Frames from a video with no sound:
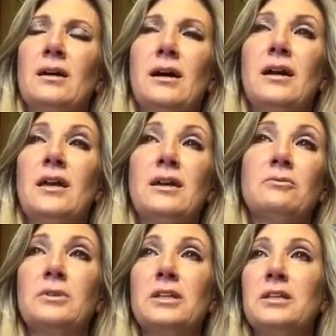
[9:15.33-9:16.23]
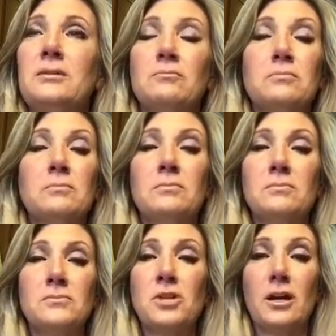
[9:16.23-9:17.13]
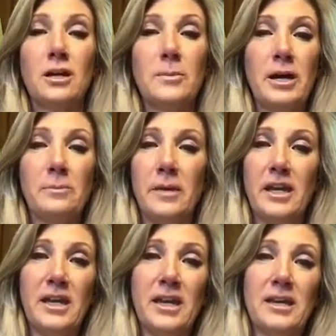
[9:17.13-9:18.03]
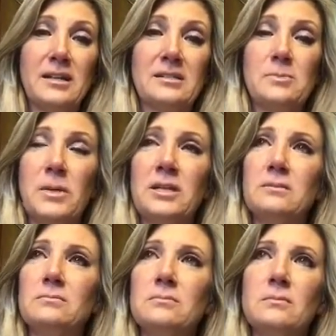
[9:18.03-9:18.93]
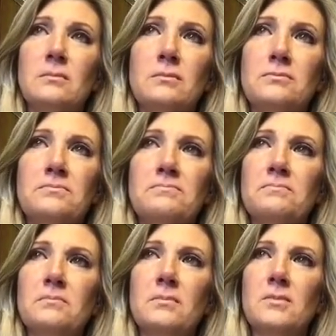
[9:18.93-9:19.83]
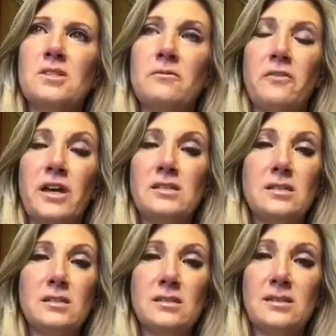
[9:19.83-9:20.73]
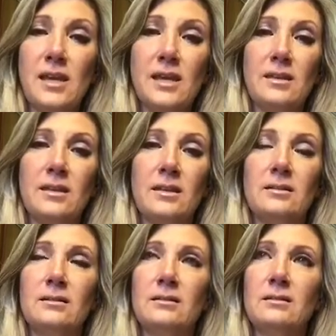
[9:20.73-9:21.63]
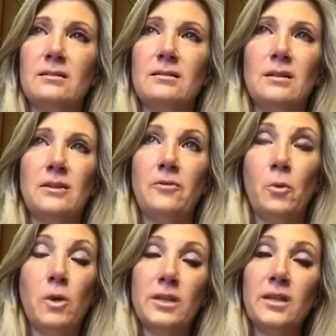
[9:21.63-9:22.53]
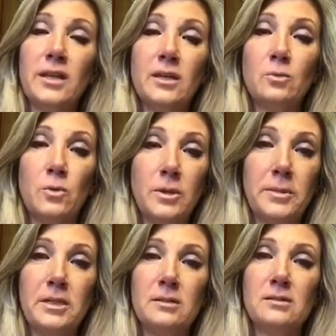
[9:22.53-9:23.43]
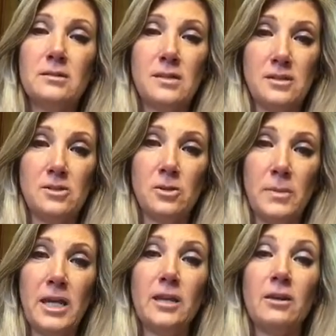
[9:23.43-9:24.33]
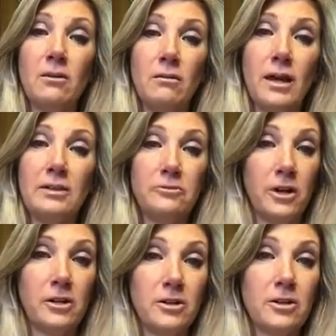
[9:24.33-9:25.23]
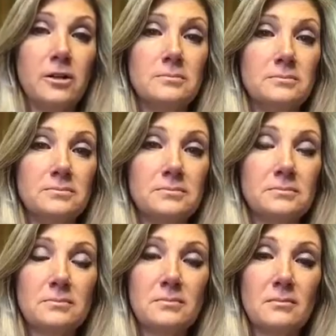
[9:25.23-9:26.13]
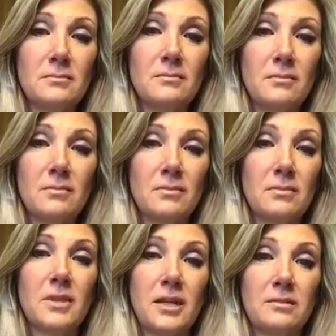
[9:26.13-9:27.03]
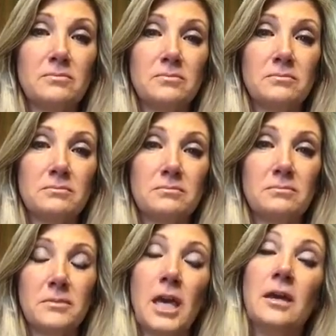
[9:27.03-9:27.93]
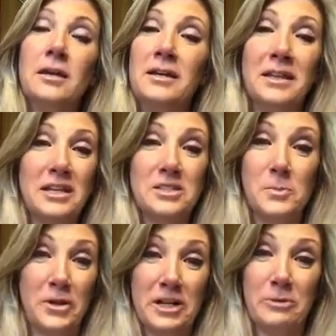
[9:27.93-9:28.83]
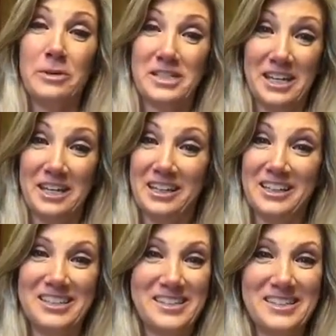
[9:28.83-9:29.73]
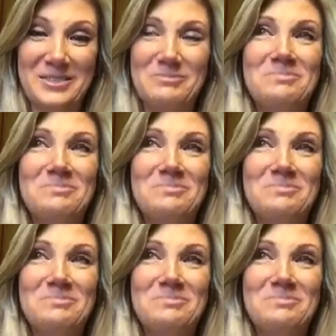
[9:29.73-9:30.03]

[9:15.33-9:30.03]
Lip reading: I can't really talk about my ex, but suffice it to say that if a one-legged woman says you're making her life harder, like, that's pretty ridiculous.